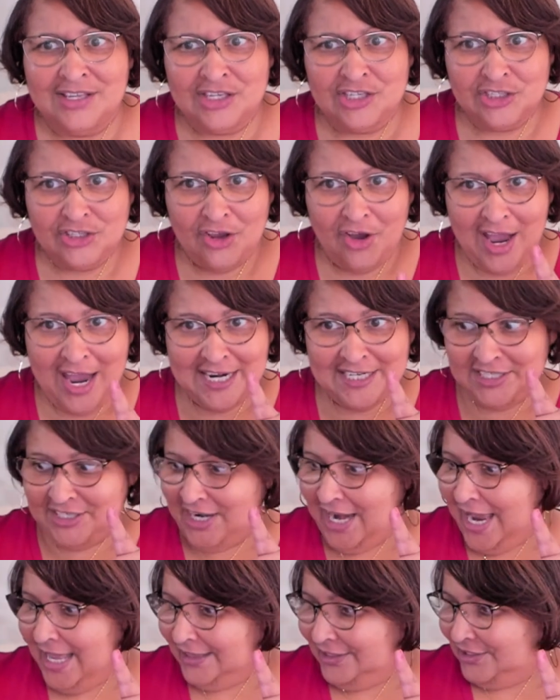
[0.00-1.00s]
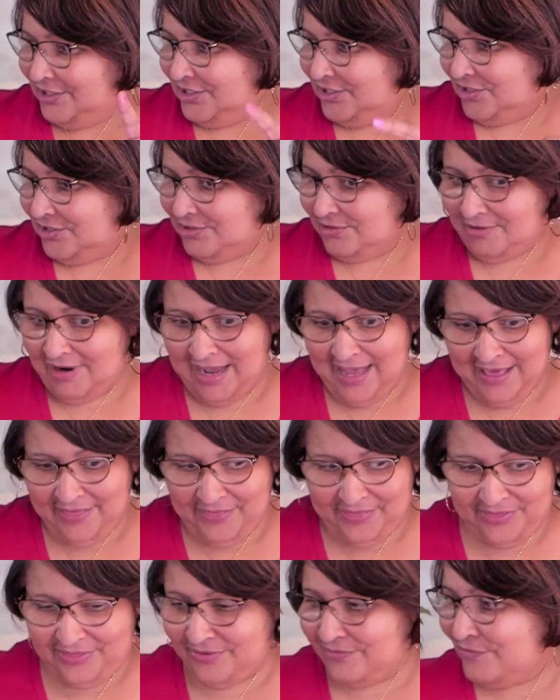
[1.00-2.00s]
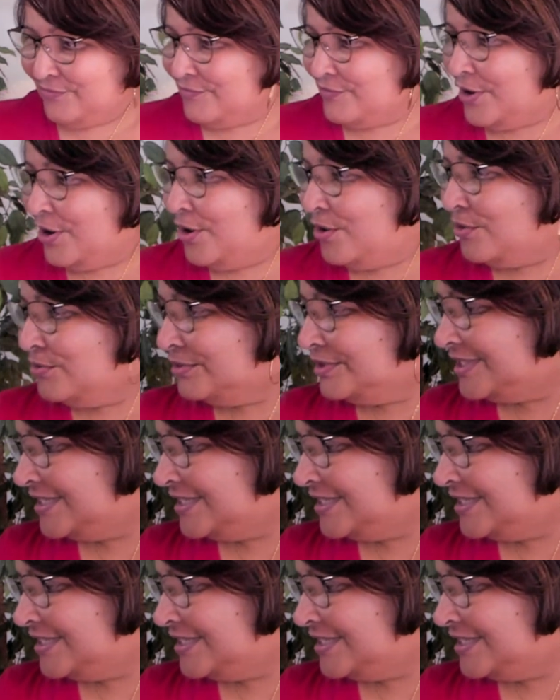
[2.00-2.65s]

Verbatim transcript: So I challenge you. I throw